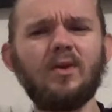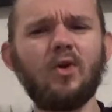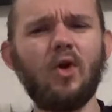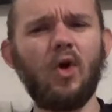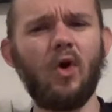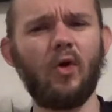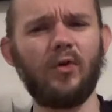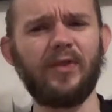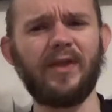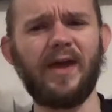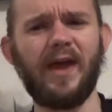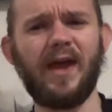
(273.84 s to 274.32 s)

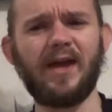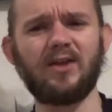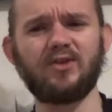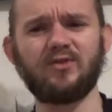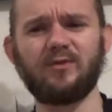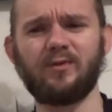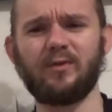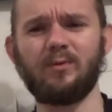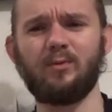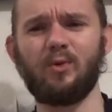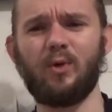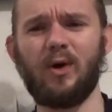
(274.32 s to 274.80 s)
on the edge
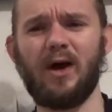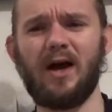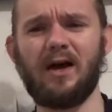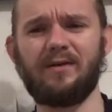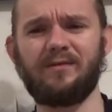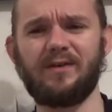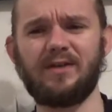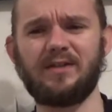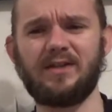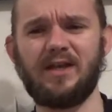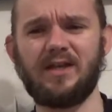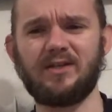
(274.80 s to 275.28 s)
of the
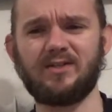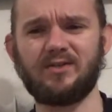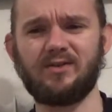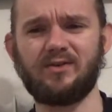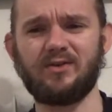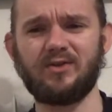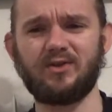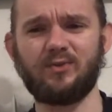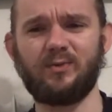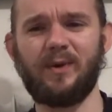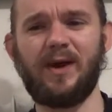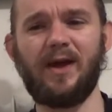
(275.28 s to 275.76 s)
Mojave
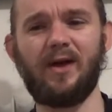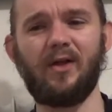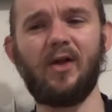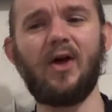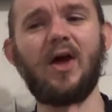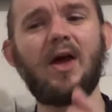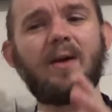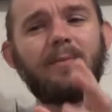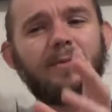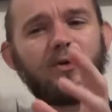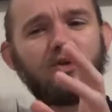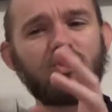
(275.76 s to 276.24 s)
Desert as well.
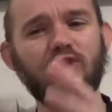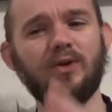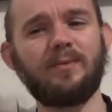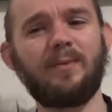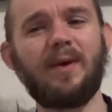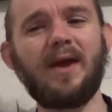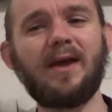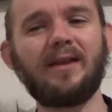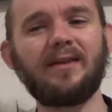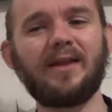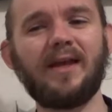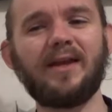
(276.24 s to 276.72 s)
But she
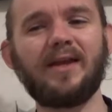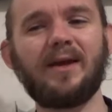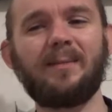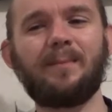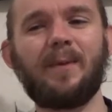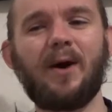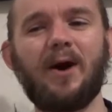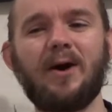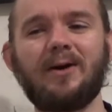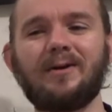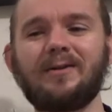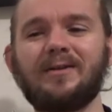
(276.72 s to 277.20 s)
met Lynn
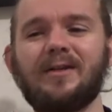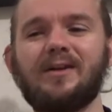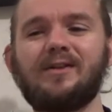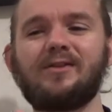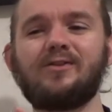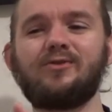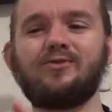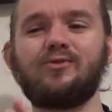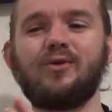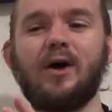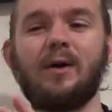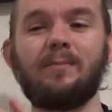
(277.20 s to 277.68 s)
apparently
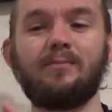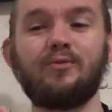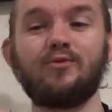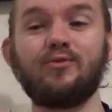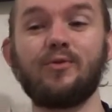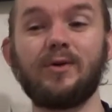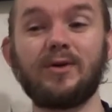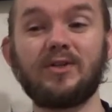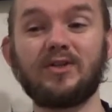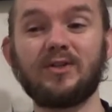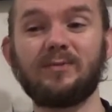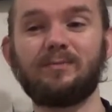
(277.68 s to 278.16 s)
through a
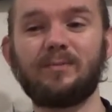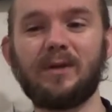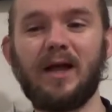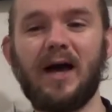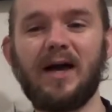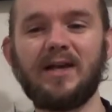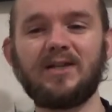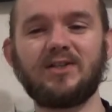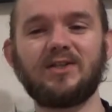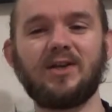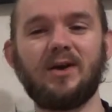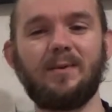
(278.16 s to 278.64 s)
brewing
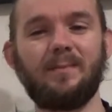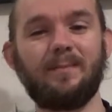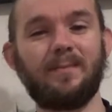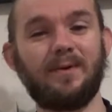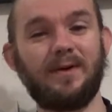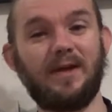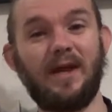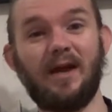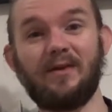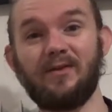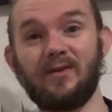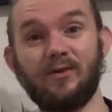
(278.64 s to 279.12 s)
supplies
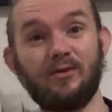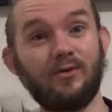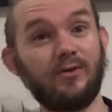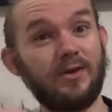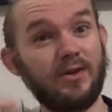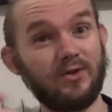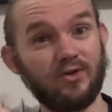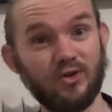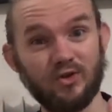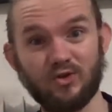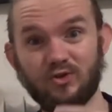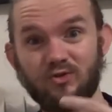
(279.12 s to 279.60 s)
company, and they
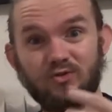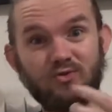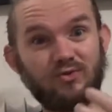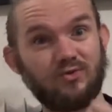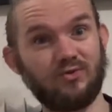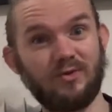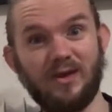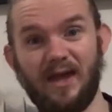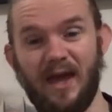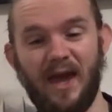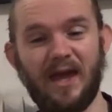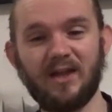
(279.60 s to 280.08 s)
really just
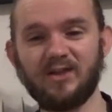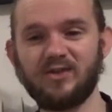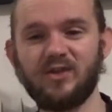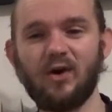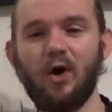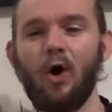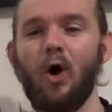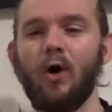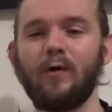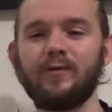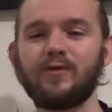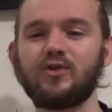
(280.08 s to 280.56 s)
hit it
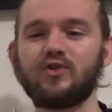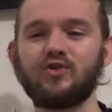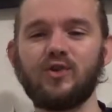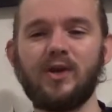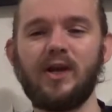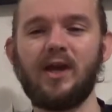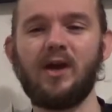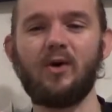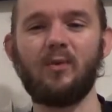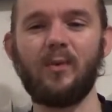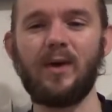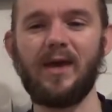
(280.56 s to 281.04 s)
off
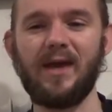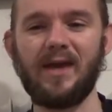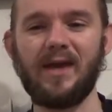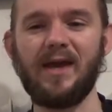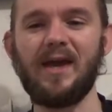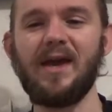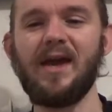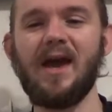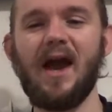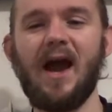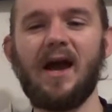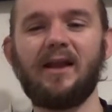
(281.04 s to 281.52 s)
straight away.
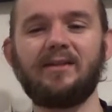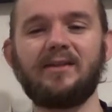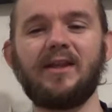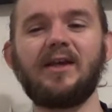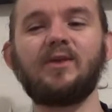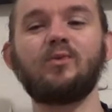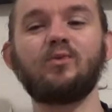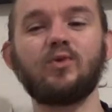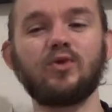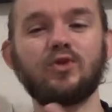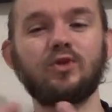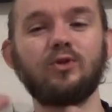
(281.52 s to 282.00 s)
And
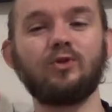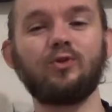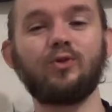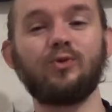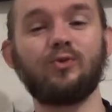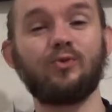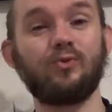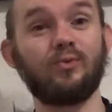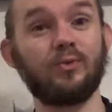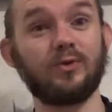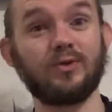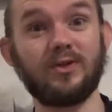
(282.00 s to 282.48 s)
Lynn was
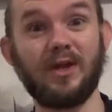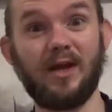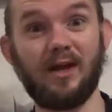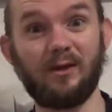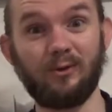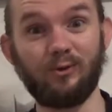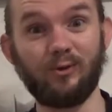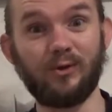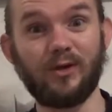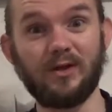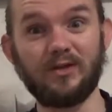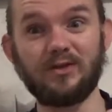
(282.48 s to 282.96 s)
lo- was uh,
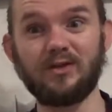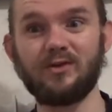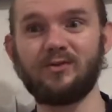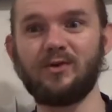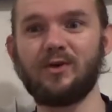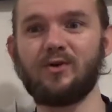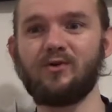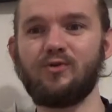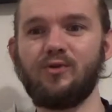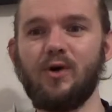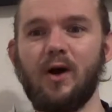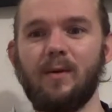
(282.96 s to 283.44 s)
looking to
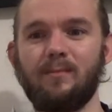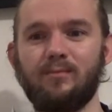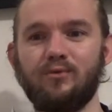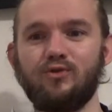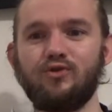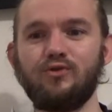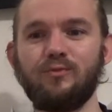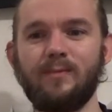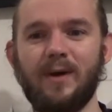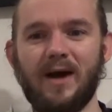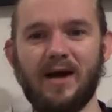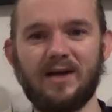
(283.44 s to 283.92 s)
recruit a
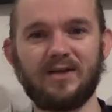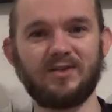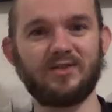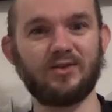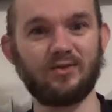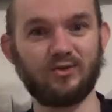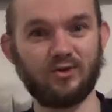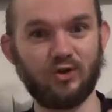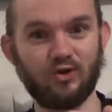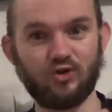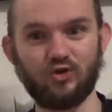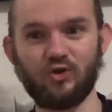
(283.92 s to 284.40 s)

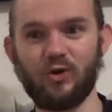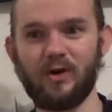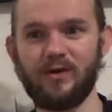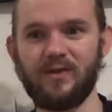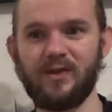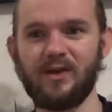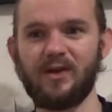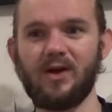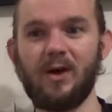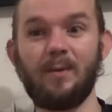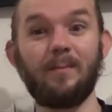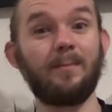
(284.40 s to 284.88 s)
brewmaster to join
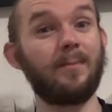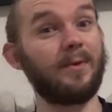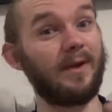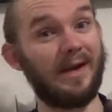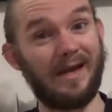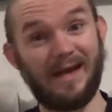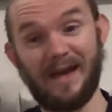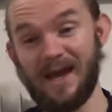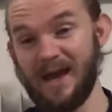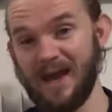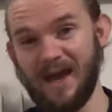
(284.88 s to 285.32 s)
the company,